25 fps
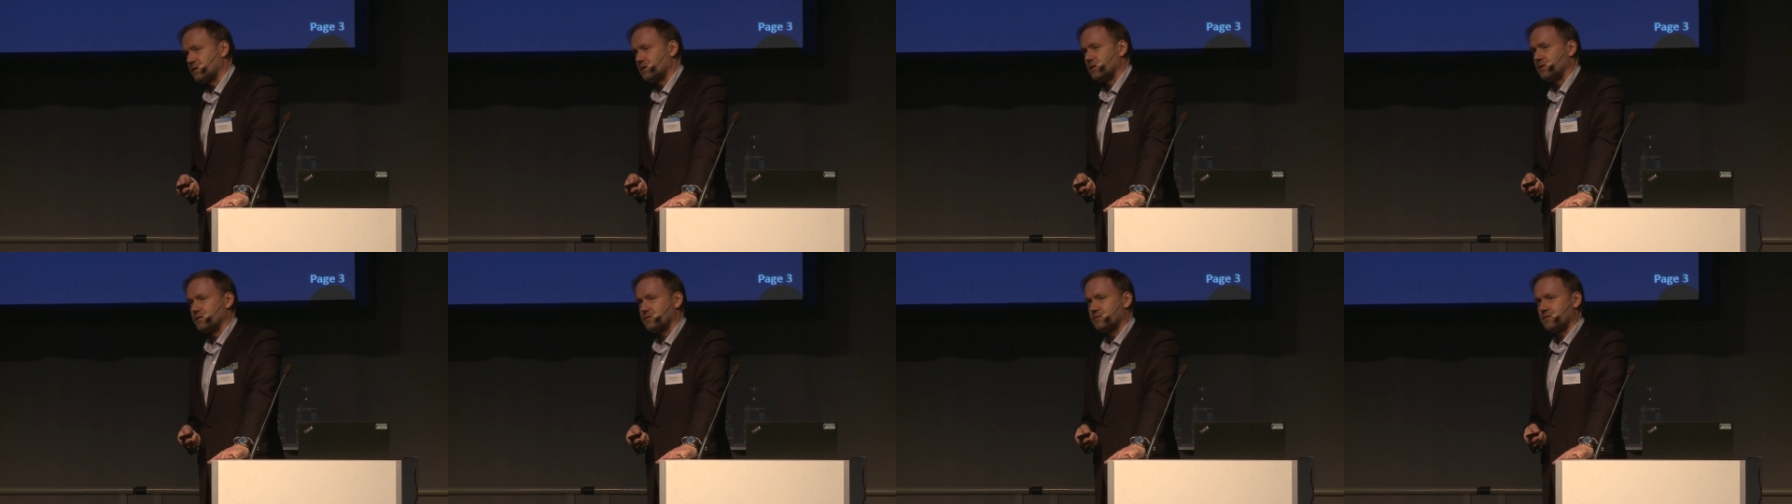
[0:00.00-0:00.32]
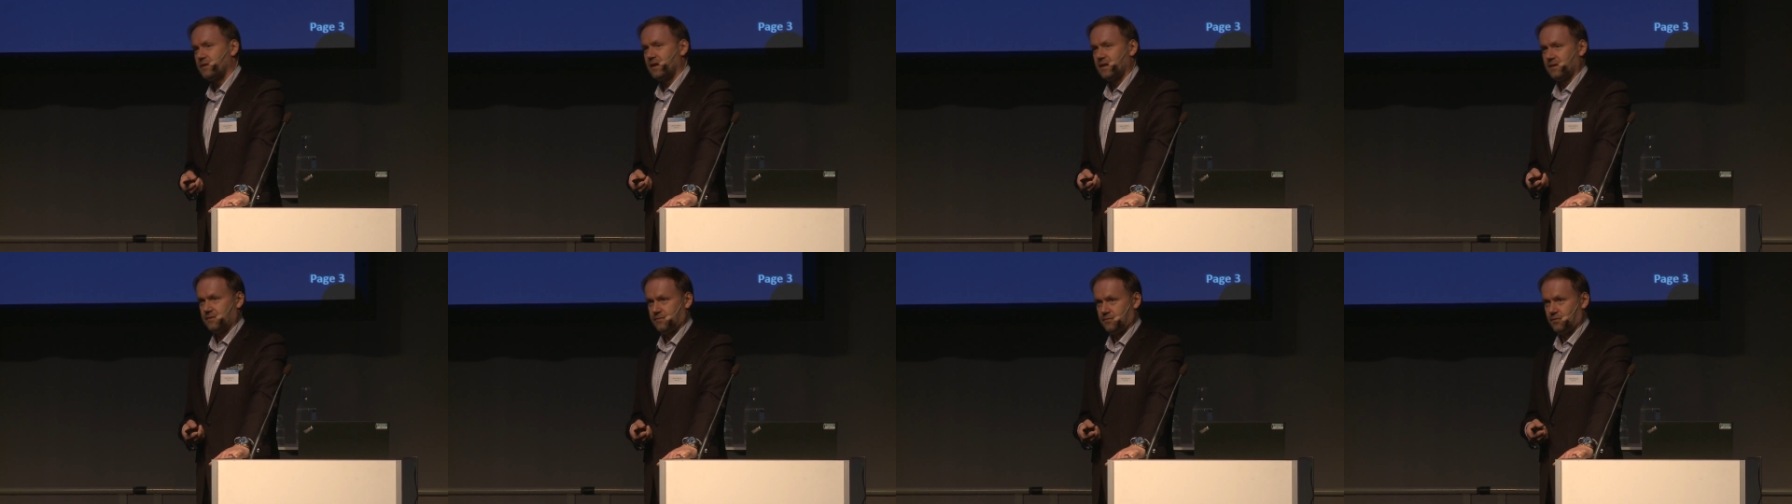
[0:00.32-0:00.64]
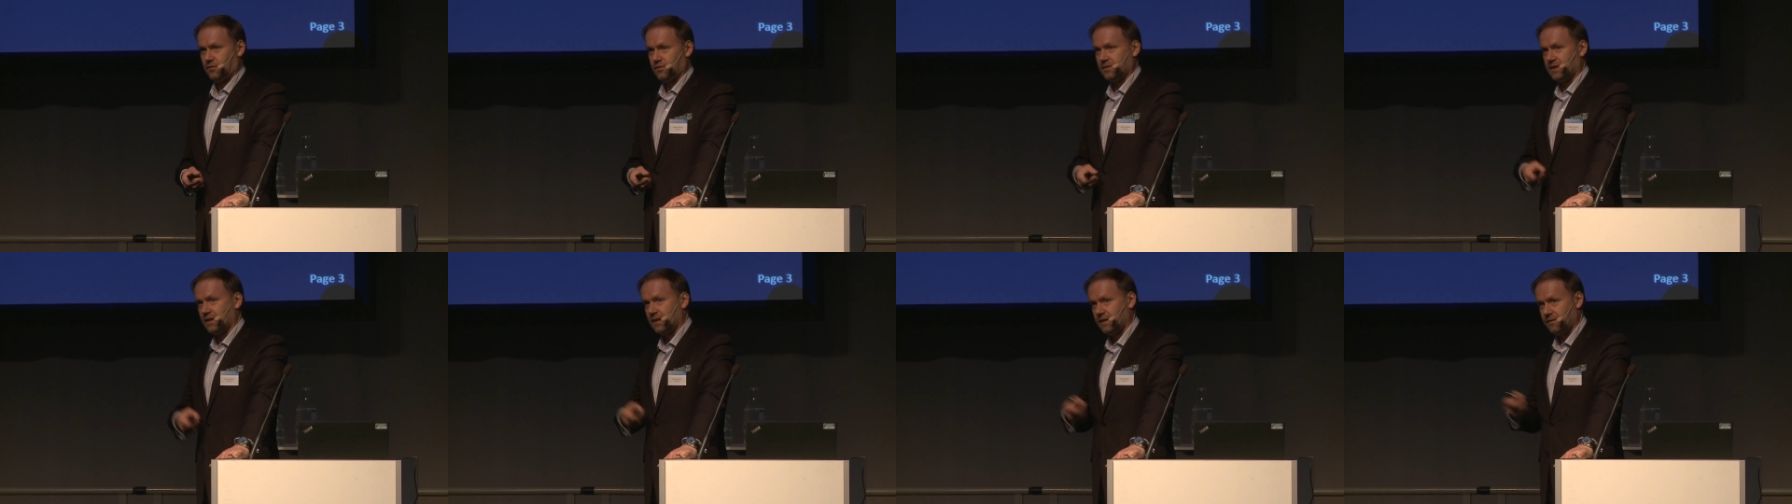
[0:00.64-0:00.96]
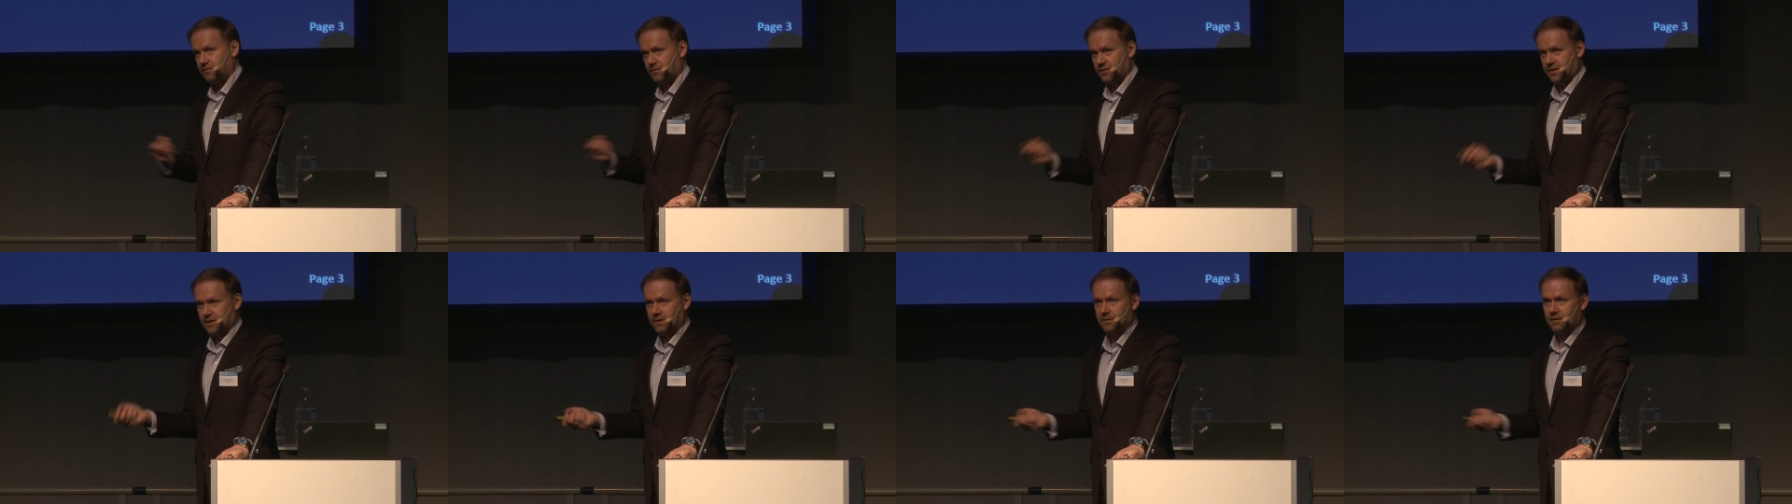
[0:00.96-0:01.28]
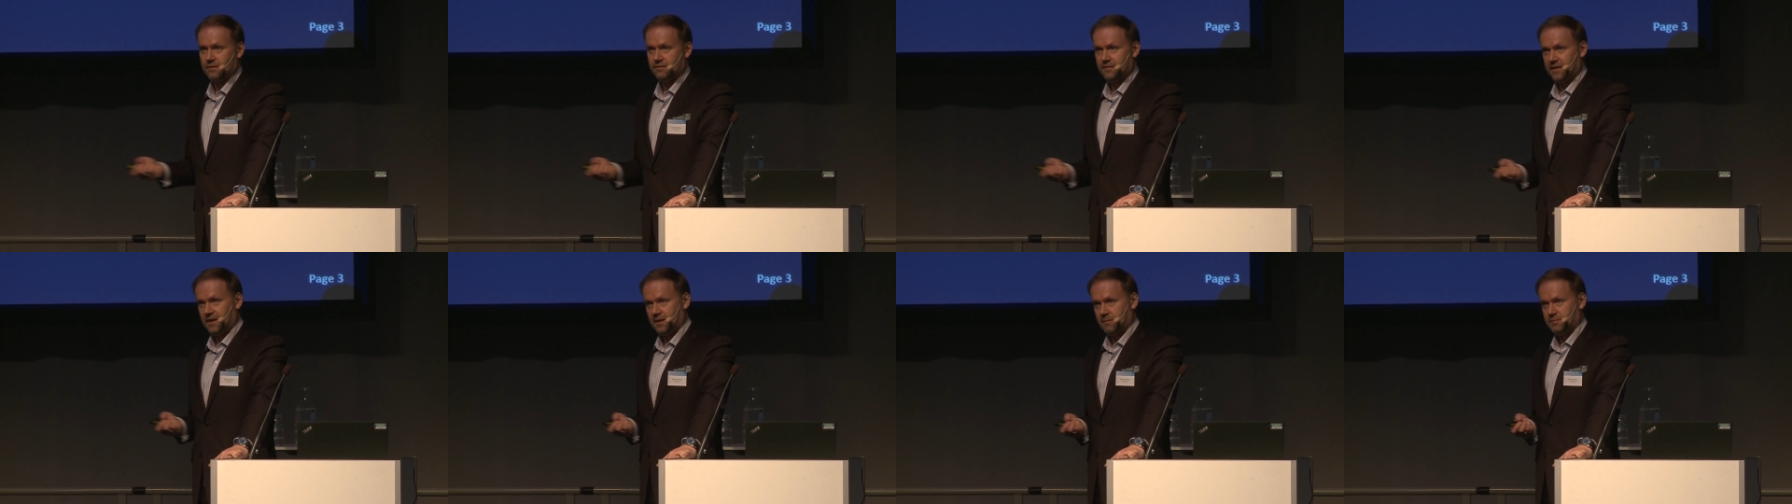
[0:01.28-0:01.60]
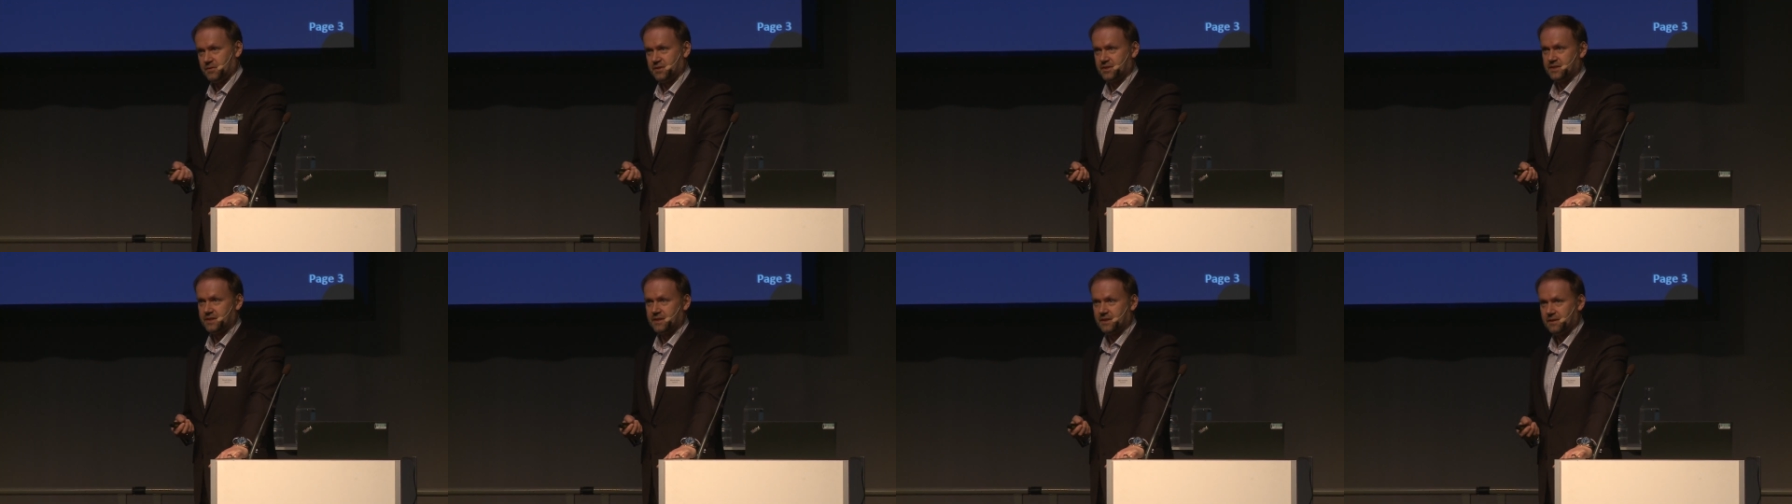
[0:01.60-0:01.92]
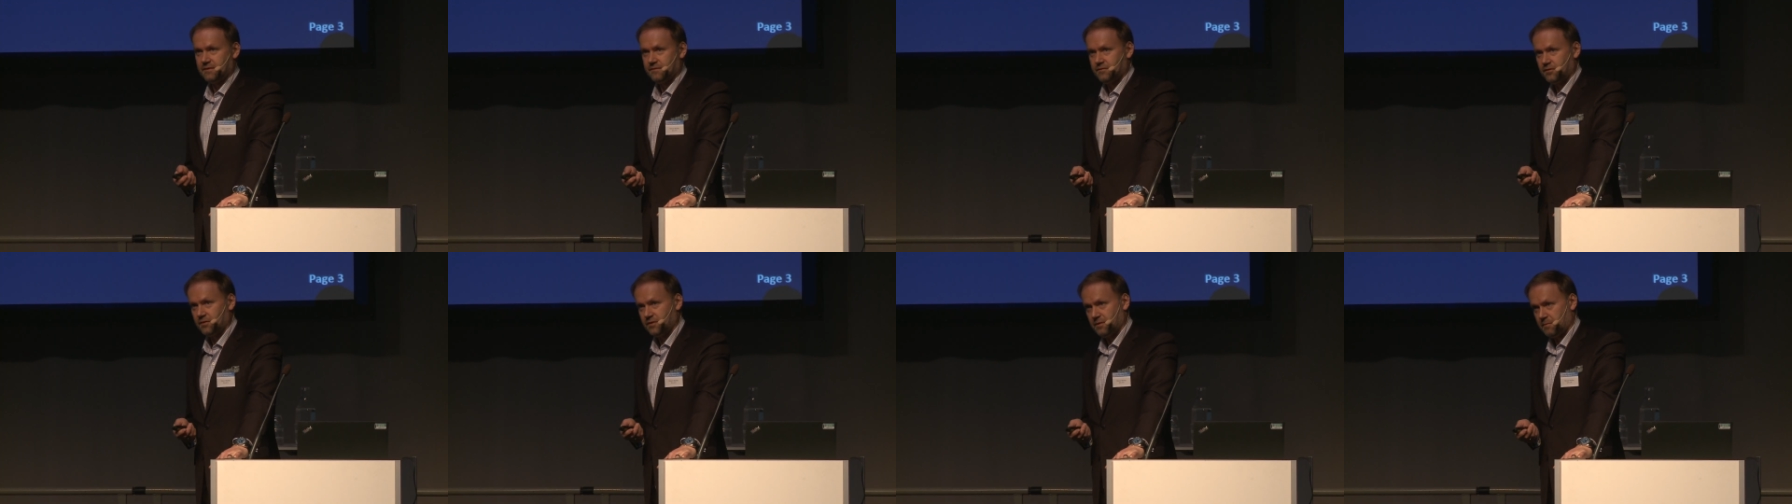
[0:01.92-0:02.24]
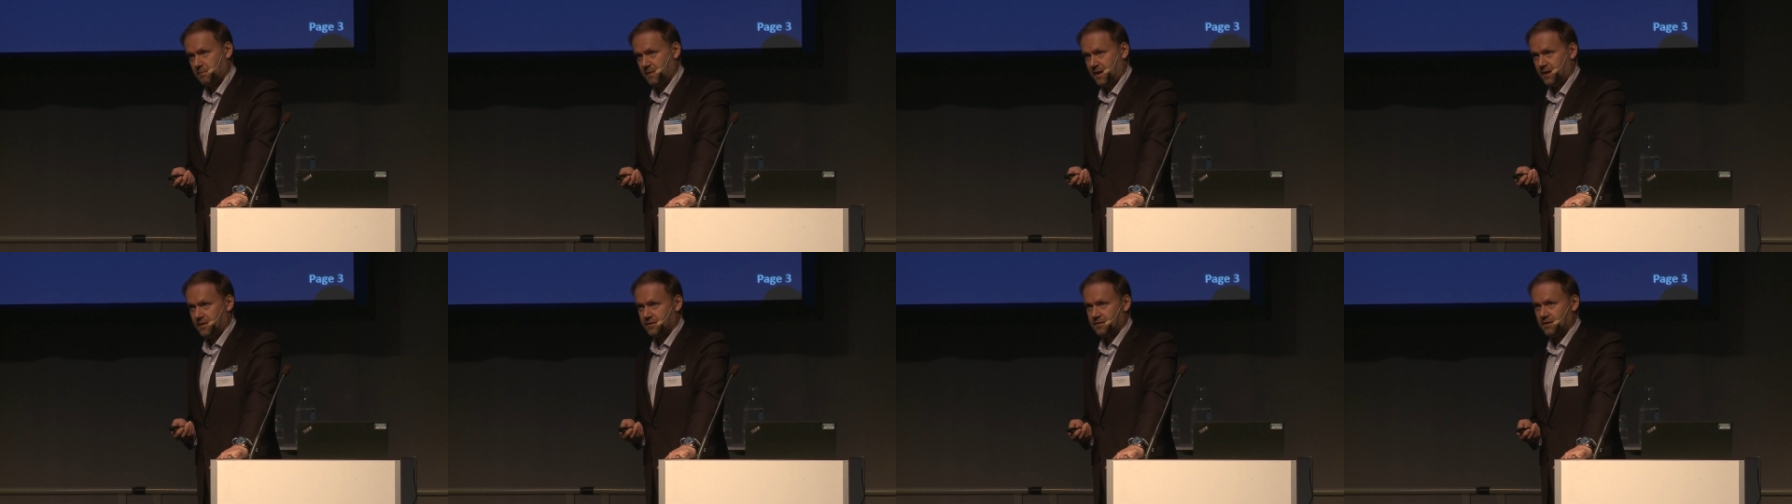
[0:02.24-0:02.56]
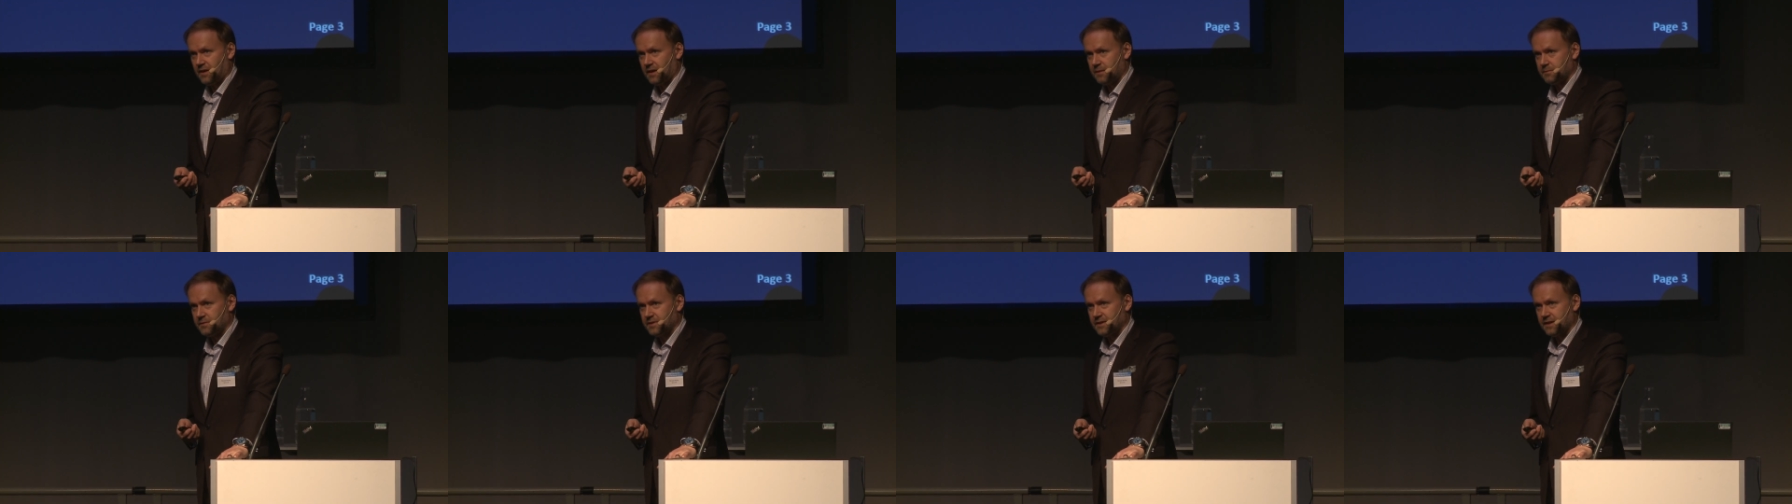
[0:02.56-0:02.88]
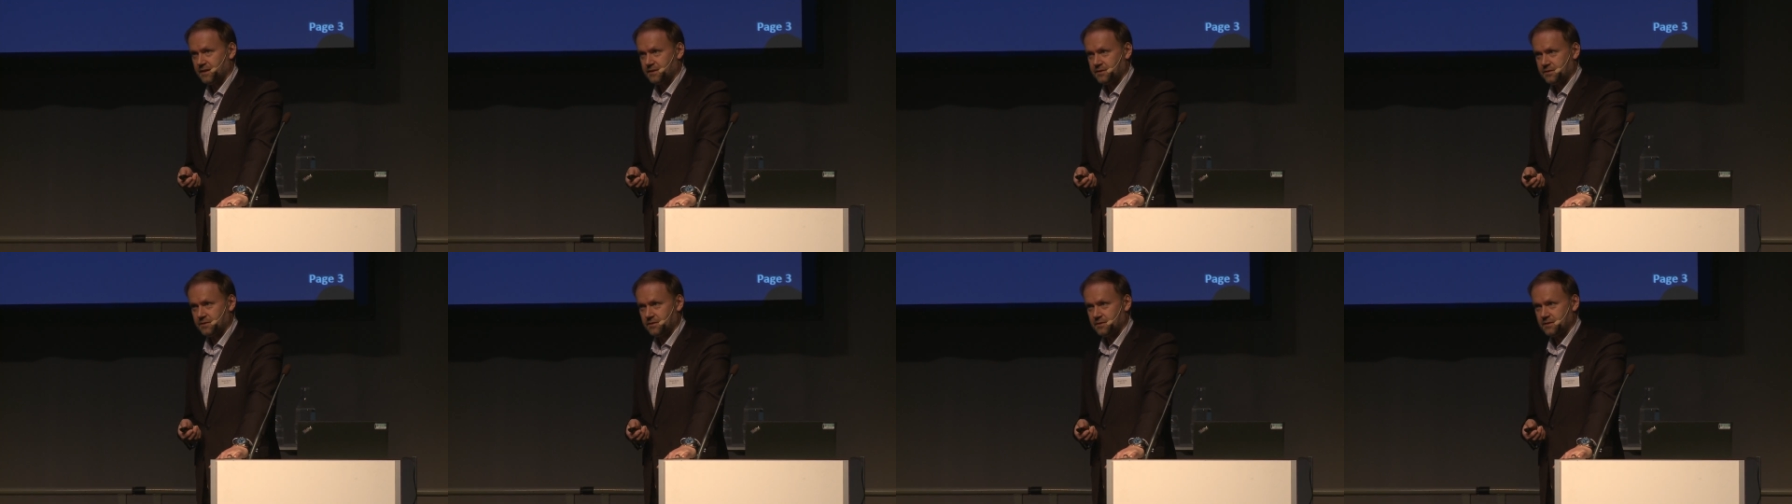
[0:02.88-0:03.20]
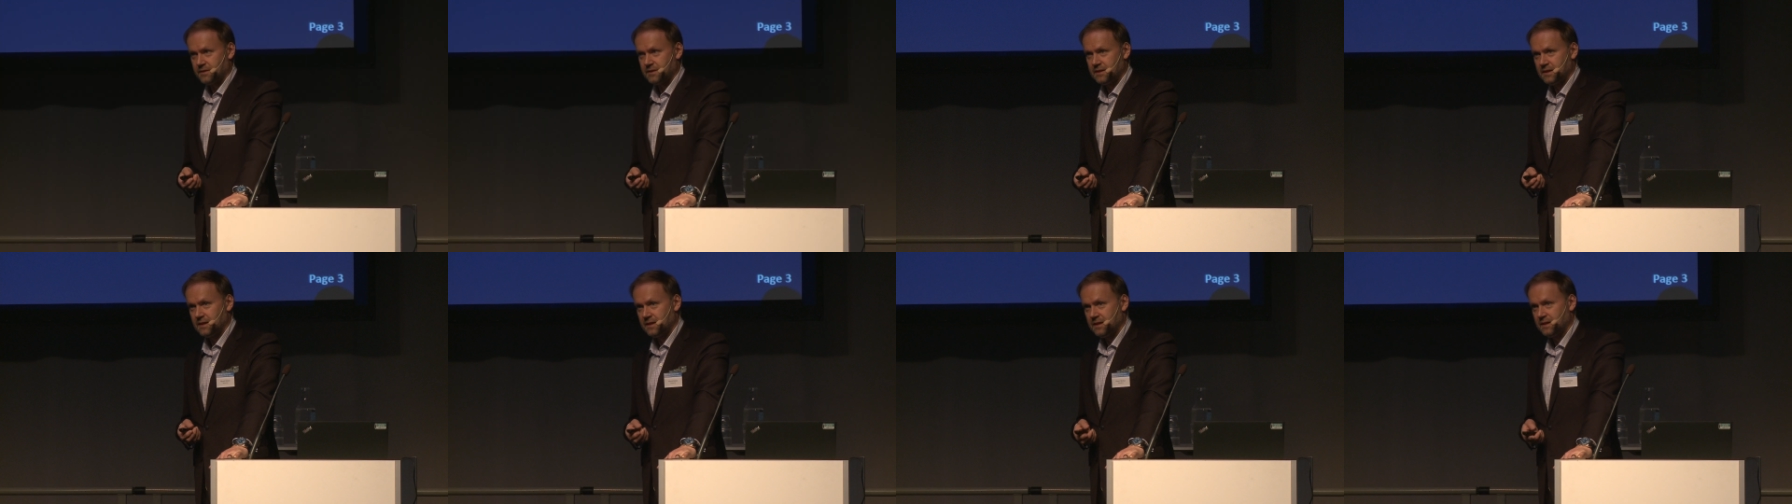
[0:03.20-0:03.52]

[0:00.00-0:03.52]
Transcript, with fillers: contract for delivery of LBG for the maritime sector